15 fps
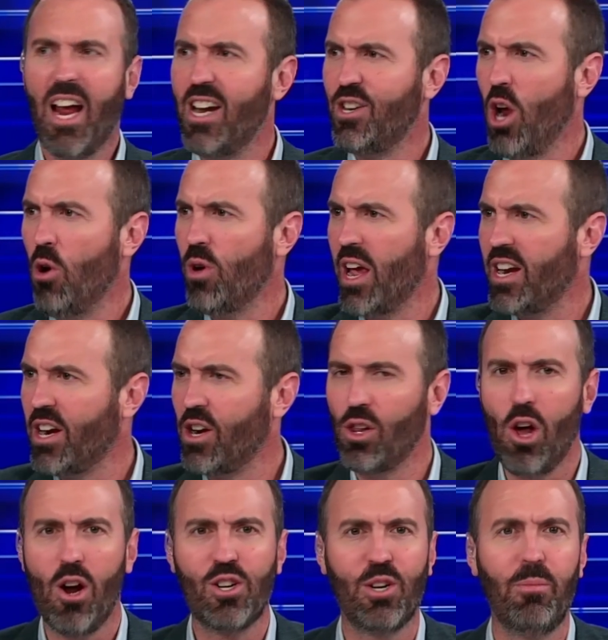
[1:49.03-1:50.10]
he donated
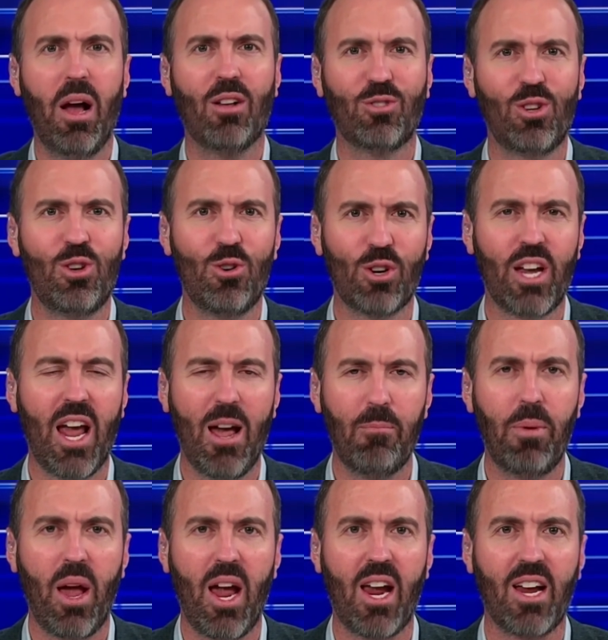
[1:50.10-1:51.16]
a large amount to your
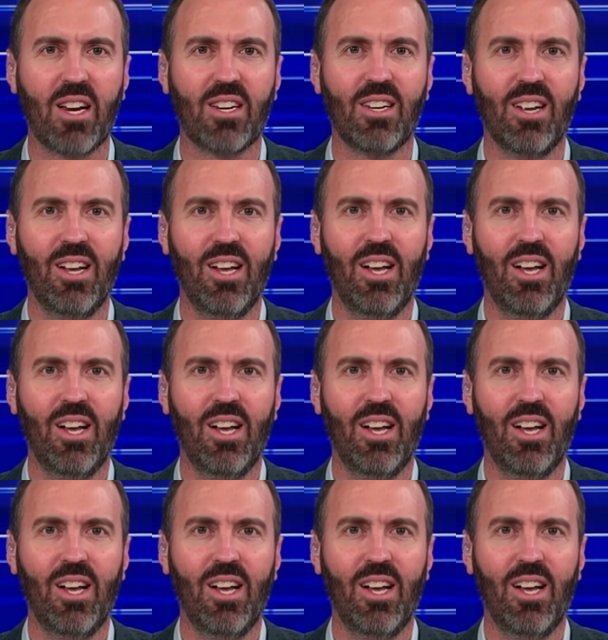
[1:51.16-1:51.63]
campaign.